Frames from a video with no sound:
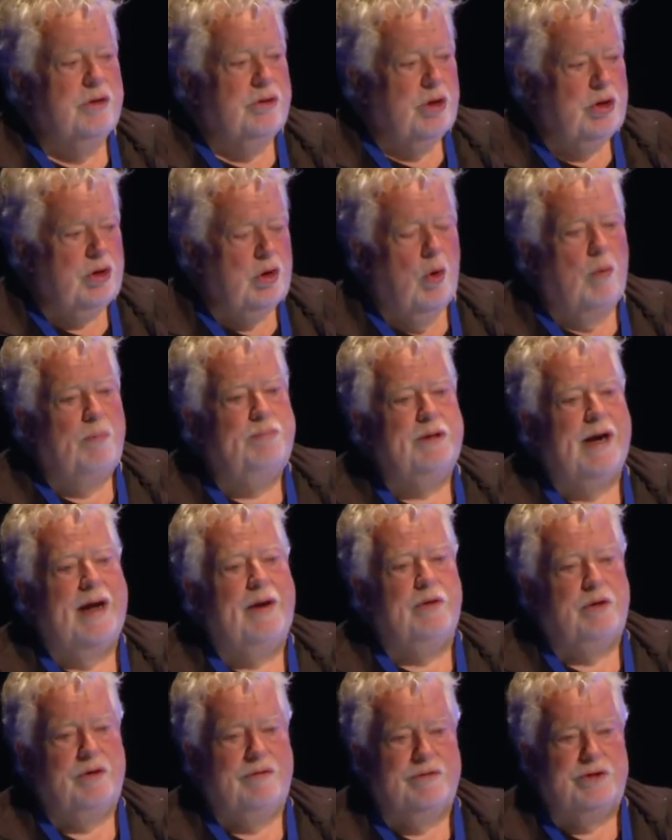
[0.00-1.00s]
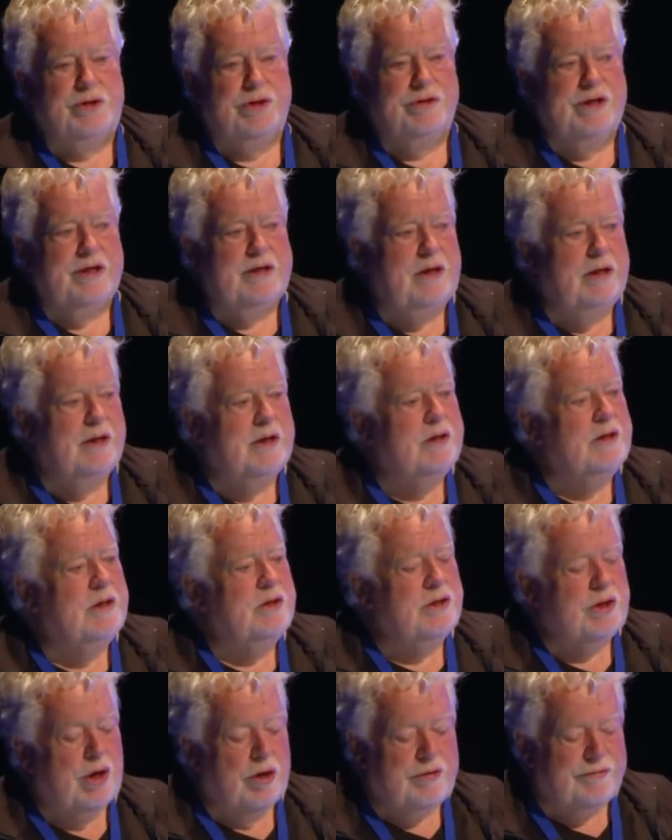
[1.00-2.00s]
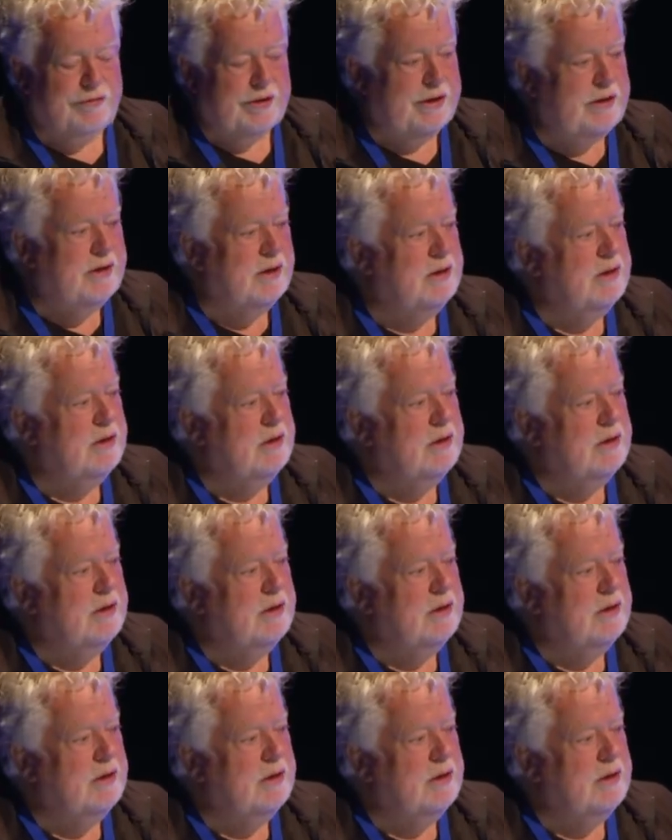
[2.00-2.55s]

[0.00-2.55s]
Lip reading: that you're proud of during COVID?